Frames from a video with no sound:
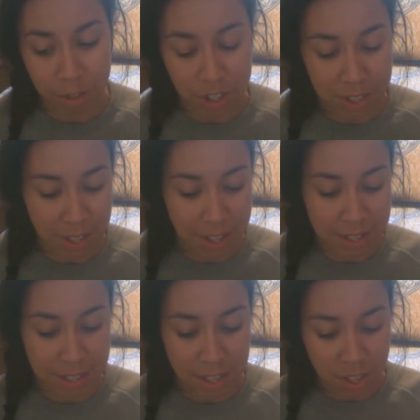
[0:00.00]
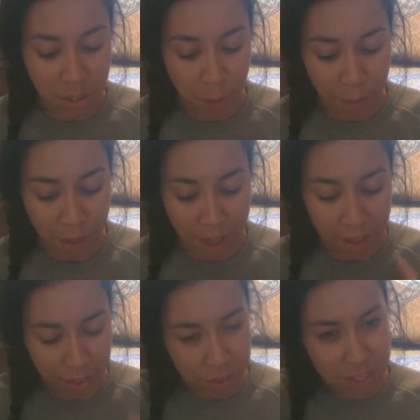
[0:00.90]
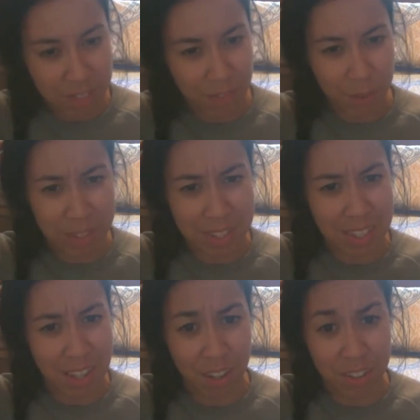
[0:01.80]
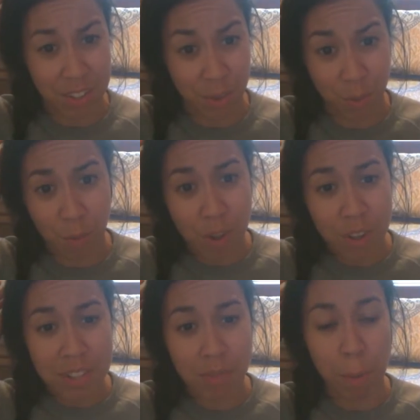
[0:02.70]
She said he did, you know, had a little disfluency on certain words,